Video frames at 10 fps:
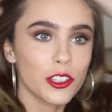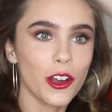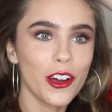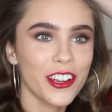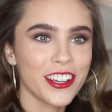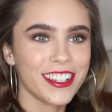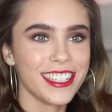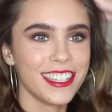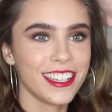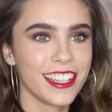
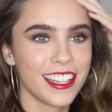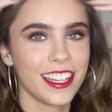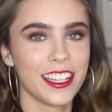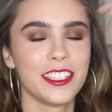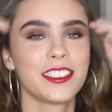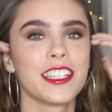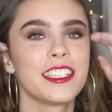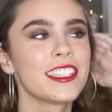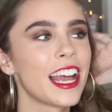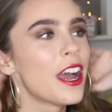done. So
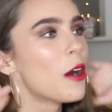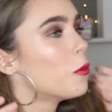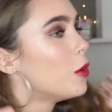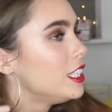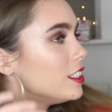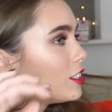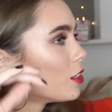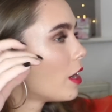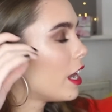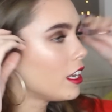this is like a
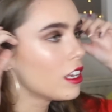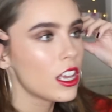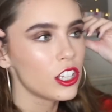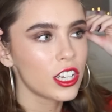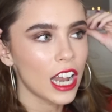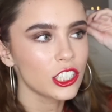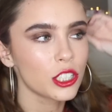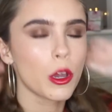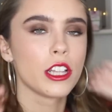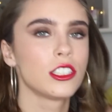wintry, you can
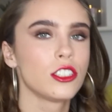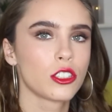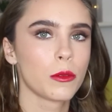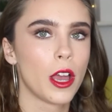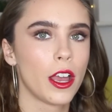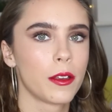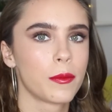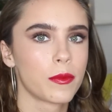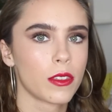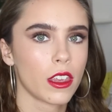actually wear this in summer
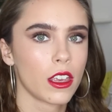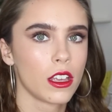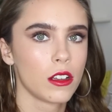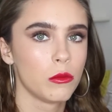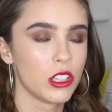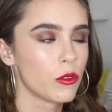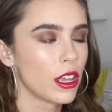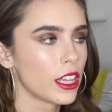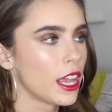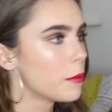with a
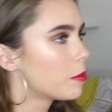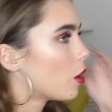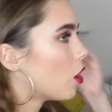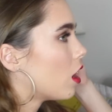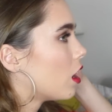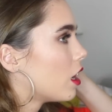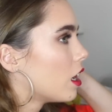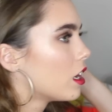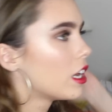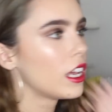red lip, but
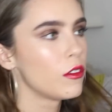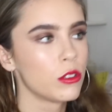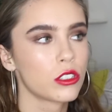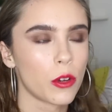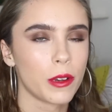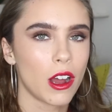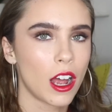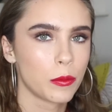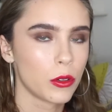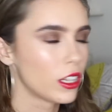if you was going out
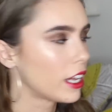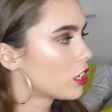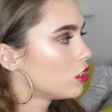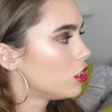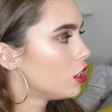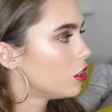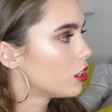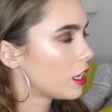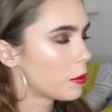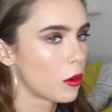I'd put like a
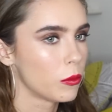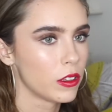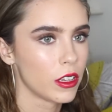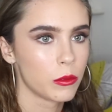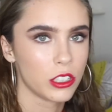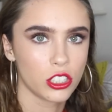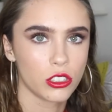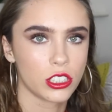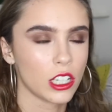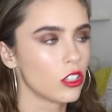nude lip on with it, which
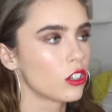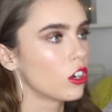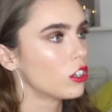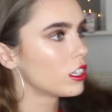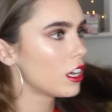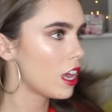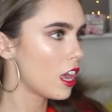would still look good.